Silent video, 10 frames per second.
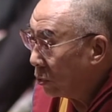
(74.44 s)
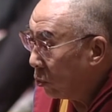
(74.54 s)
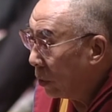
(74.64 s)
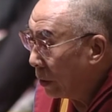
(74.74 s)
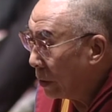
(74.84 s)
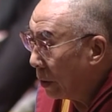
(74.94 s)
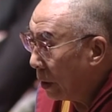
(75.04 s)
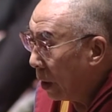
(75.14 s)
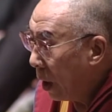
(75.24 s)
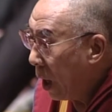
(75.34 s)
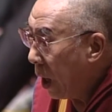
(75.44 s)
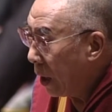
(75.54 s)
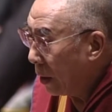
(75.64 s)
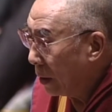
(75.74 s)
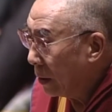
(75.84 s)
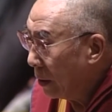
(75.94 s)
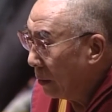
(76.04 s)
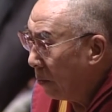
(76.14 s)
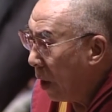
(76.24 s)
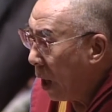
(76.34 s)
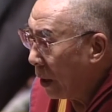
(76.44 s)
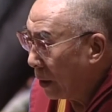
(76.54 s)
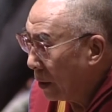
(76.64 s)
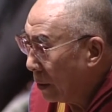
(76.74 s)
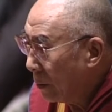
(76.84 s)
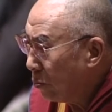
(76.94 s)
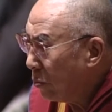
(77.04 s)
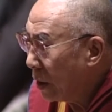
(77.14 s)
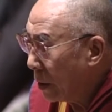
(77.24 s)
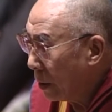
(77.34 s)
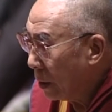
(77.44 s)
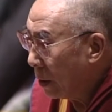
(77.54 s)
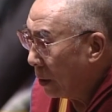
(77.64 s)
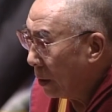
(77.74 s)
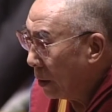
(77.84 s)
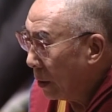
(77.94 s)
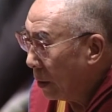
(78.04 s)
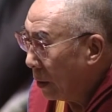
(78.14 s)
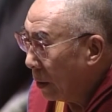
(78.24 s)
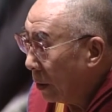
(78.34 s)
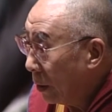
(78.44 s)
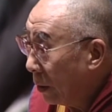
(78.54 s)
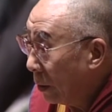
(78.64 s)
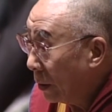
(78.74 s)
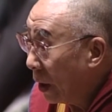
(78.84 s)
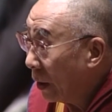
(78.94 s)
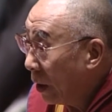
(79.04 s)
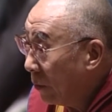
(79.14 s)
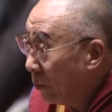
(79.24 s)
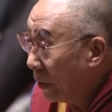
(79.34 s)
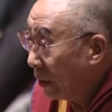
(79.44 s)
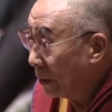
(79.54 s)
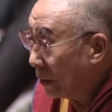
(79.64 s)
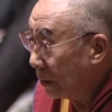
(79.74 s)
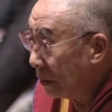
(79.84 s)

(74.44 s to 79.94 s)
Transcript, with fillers: word I, my, me, uh, that kind of person,